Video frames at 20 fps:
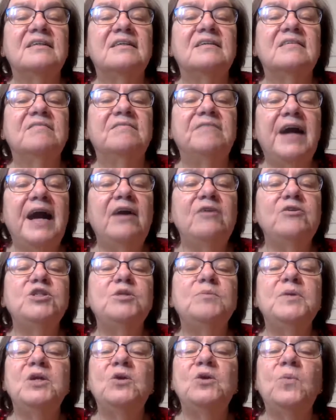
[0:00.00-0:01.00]
Vow to
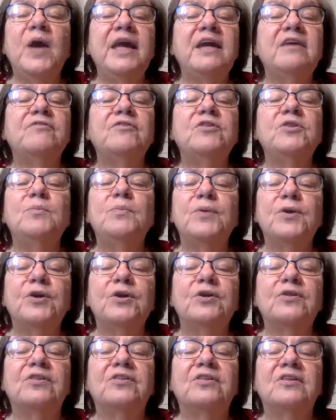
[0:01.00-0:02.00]
be awake for the
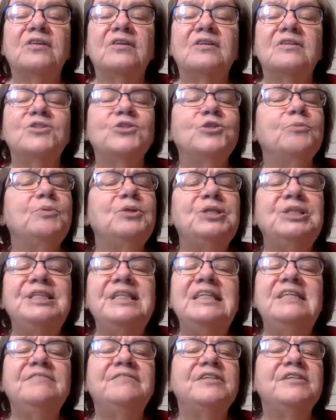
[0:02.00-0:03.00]
birth, to
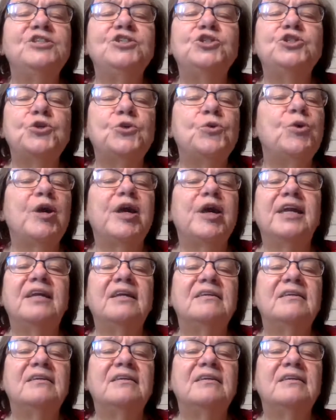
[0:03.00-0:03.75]
believe in joy,